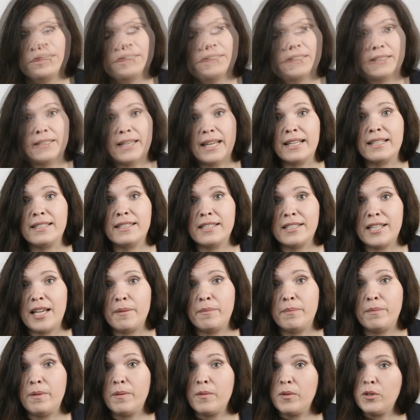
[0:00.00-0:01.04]
As a next
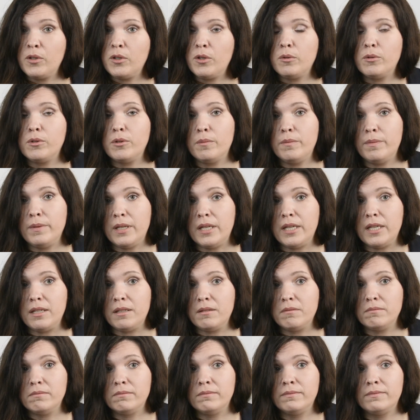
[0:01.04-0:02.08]
step, you will
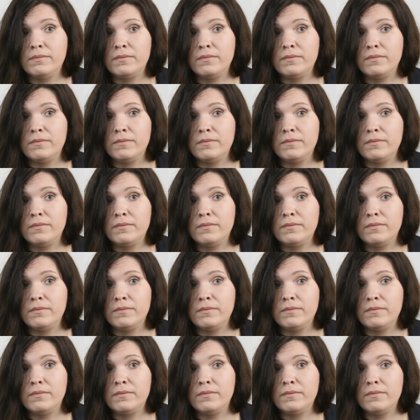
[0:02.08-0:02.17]
be